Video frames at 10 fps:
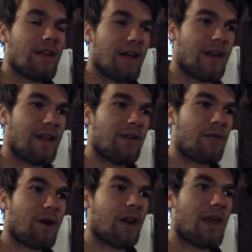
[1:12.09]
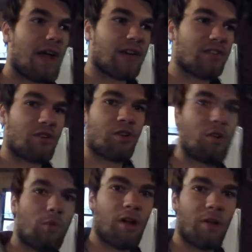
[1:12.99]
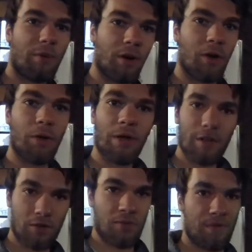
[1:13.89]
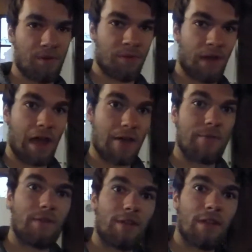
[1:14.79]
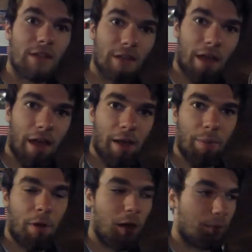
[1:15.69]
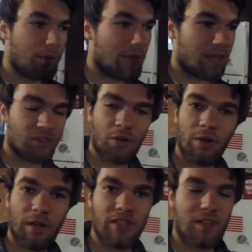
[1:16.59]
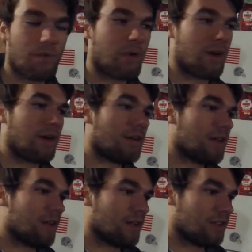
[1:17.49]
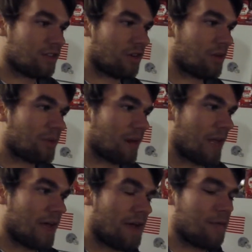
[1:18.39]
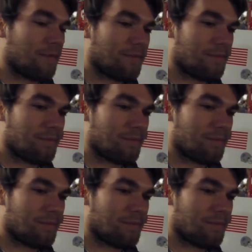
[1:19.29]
and then run an external Walbro 255 pump externally somewhere. So I'm going to have